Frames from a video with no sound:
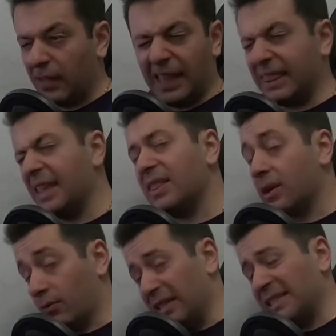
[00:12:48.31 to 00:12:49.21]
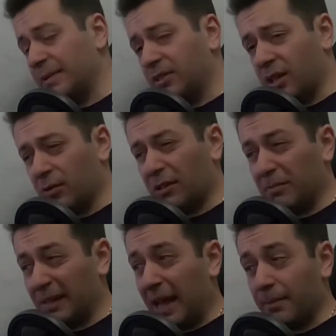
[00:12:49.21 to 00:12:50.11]
I think there is some tearing,
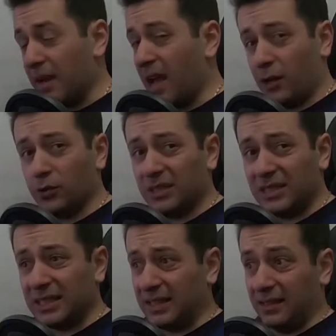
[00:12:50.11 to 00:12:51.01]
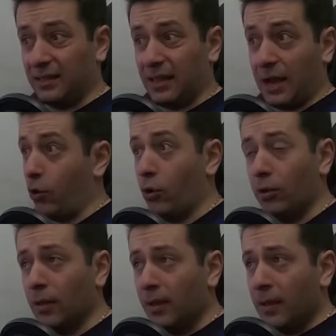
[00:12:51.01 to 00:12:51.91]
but I'm not noticing it at all,